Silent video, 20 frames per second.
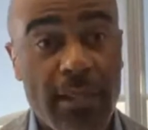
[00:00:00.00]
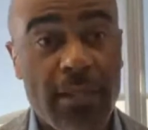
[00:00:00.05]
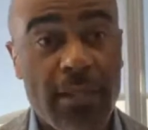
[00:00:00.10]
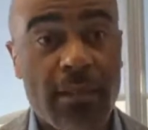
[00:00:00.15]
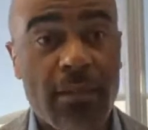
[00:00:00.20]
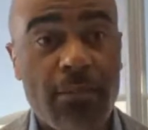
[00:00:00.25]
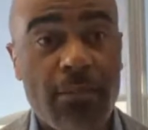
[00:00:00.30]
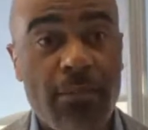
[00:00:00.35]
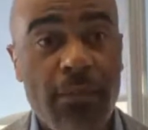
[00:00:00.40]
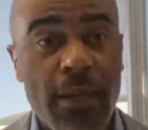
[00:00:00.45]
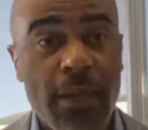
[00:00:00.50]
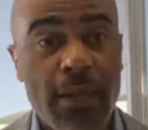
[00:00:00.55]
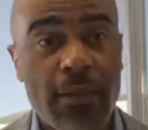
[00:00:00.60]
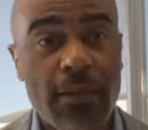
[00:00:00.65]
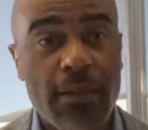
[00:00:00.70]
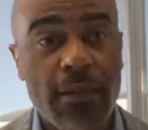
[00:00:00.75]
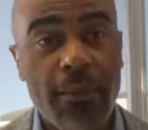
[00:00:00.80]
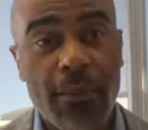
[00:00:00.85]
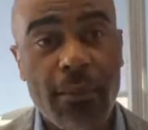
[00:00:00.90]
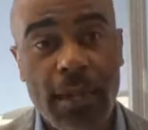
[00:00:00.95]
and
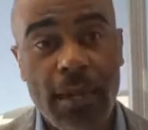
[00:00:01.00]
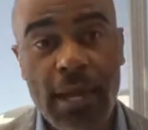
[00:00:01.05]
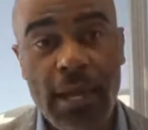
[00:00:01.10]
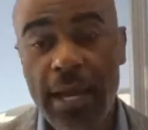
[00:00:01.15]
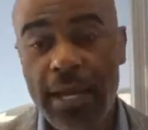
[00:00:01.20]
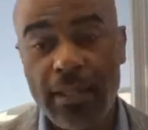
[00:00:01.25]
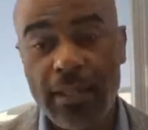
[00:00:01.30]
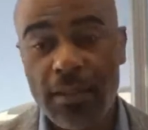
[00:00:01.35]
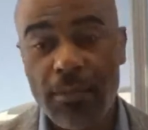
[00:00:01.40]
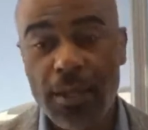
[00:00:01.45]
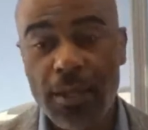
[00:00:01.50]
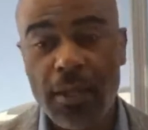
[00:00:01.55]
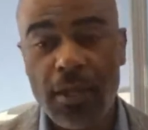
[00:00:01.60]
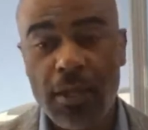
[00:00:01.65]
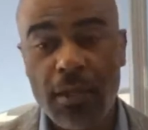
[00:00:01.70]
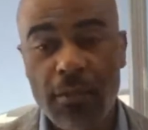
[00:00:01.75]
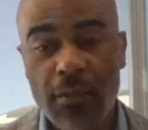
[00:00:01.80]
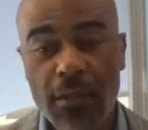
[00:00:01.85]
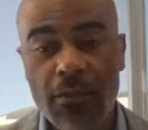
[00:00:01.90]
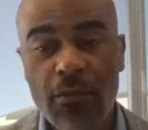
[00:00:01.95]
something that hasn't been
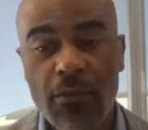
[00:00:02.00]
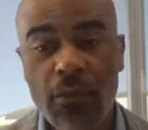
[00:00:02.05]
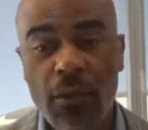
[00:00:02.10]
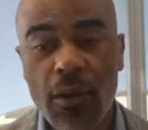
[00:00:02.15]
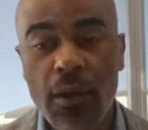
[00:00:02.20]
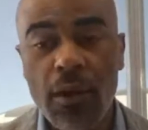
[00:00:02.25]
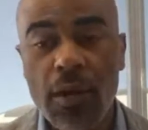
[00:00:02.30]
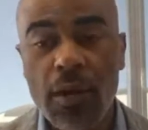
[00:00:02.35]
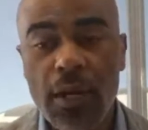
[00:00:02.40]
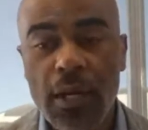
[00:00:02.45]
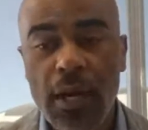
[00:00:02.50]
done before.